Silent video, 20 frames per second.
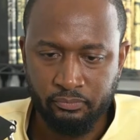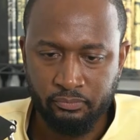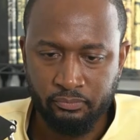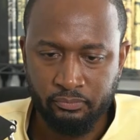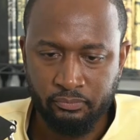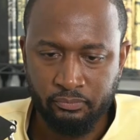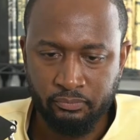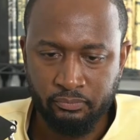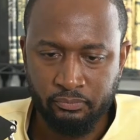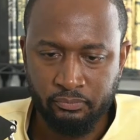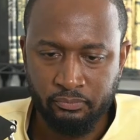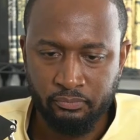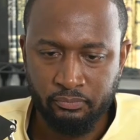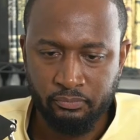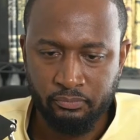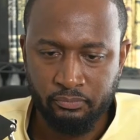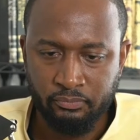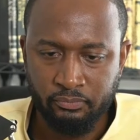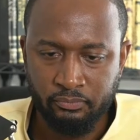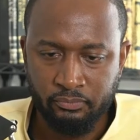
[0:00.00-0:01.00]

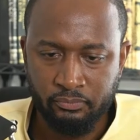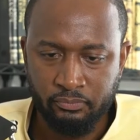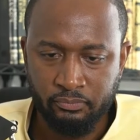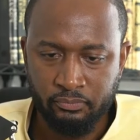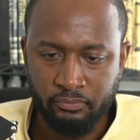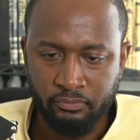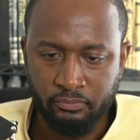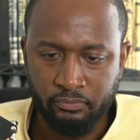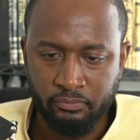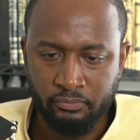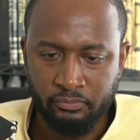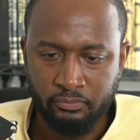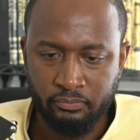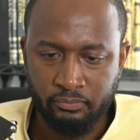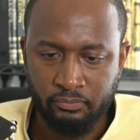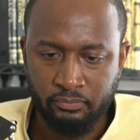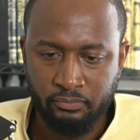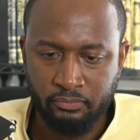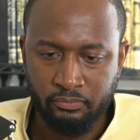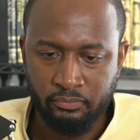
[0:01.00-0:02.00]

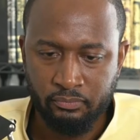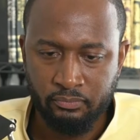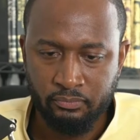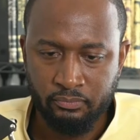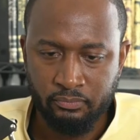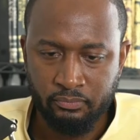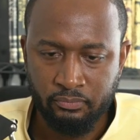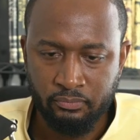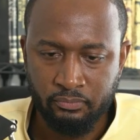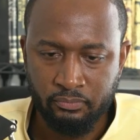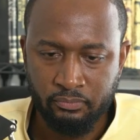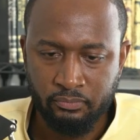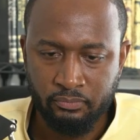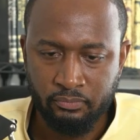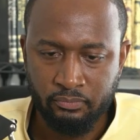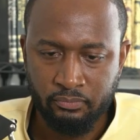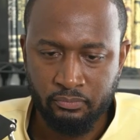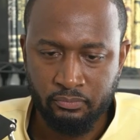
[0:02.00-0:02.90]
(silent)